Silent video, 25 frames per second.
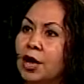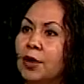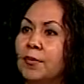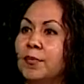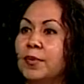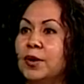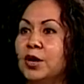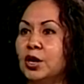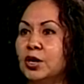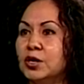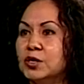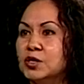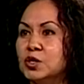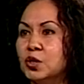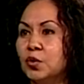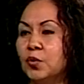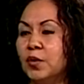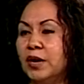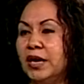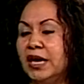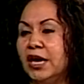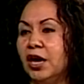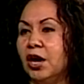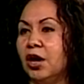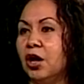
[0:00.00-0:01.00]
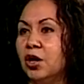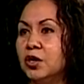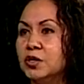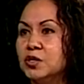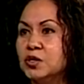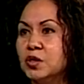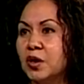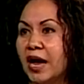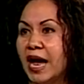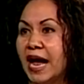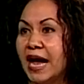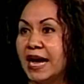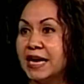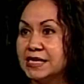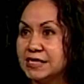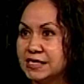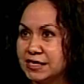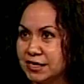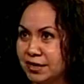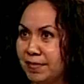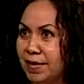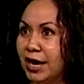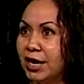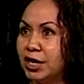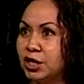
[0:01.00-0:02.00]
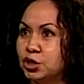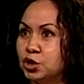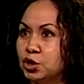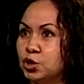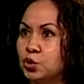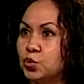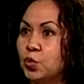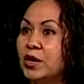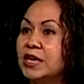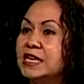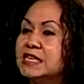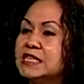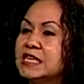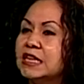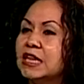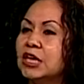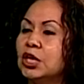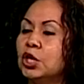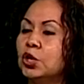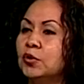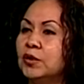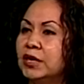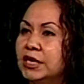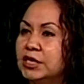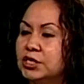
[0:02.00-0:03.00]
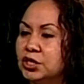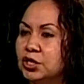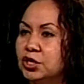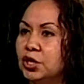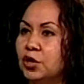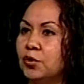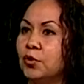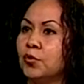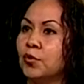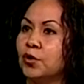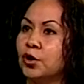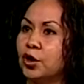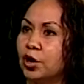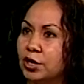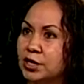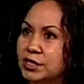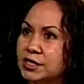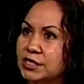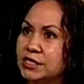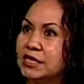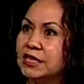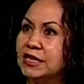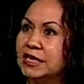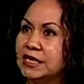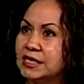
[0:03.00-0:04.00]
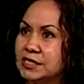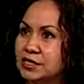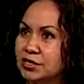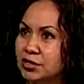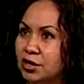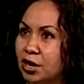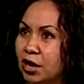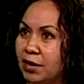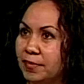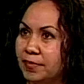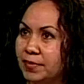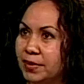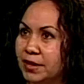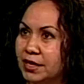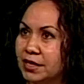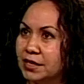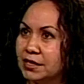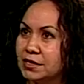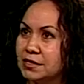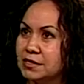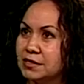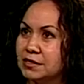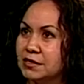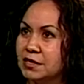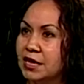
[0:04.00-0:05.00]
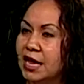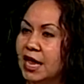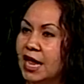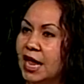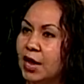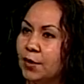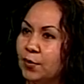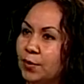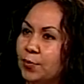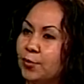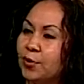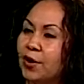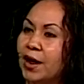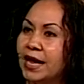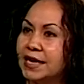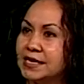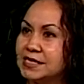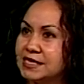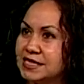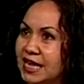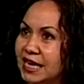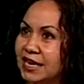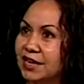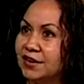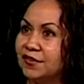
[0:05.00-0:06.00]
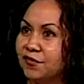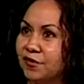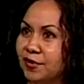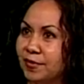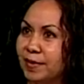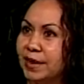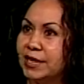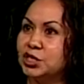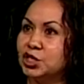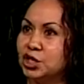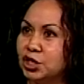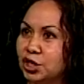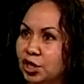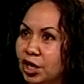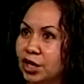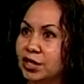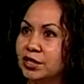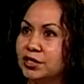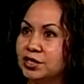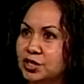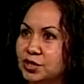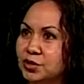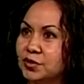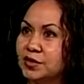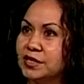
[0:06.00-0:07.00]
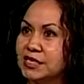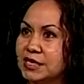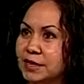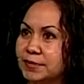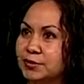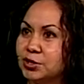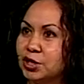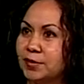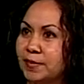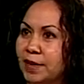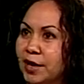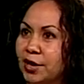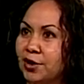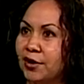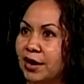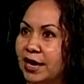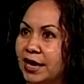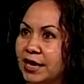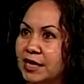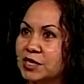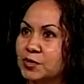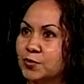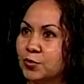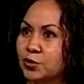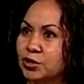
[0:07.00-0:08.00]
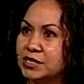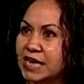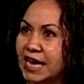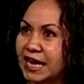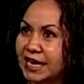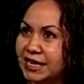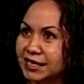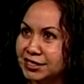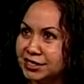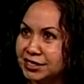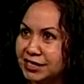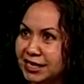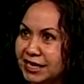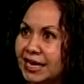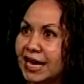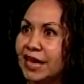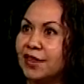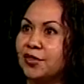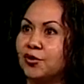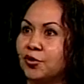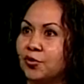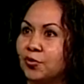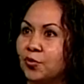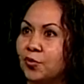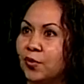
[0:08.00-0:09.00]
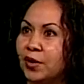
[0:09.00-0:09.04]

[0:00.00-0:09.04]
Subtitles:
but also we also ask the managers, what is it that you need to know in regards to these topics? And we pass that information on to the subject matter experts, and together